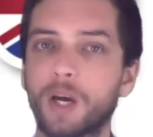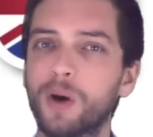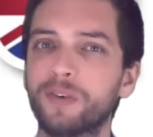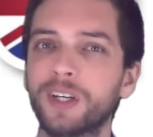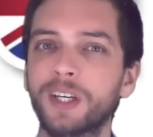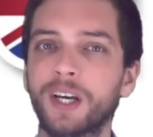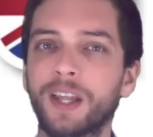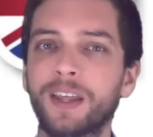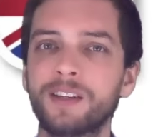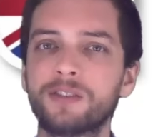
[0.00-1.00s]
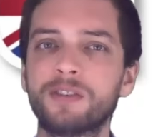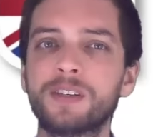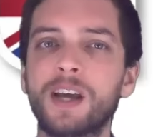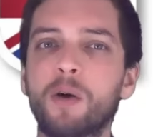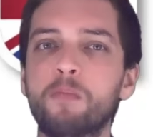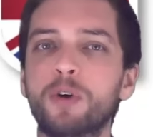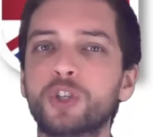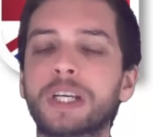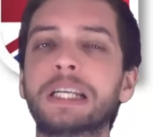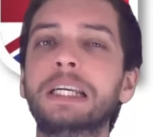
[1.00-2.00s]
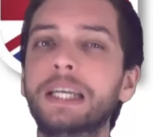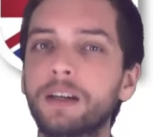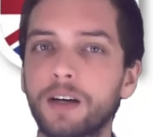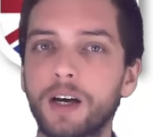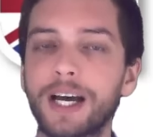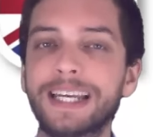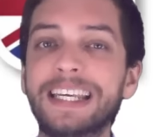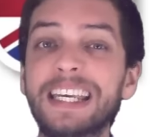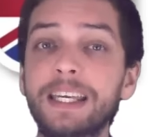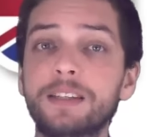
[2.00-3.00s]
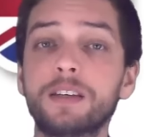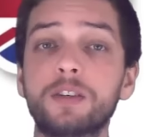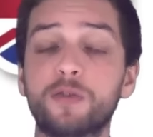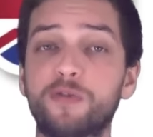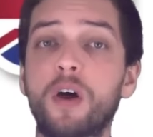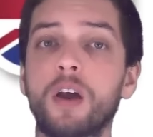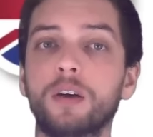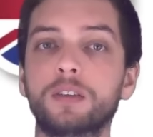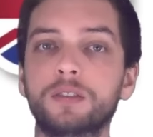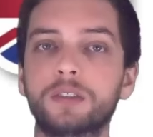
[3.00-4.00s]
However, the answer is now much clearer and easier to follow.